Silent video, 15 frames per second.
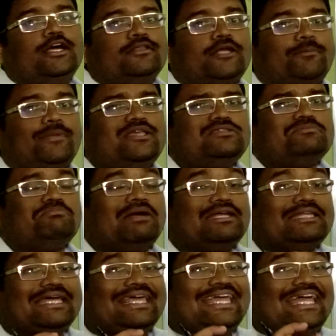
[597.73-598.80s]
That means,
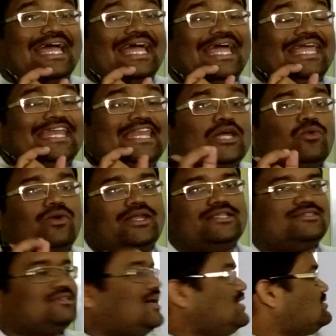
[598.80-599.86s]
but the unequal
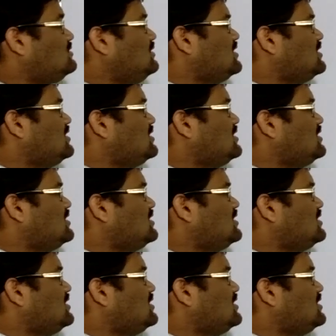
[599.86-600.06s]
in size.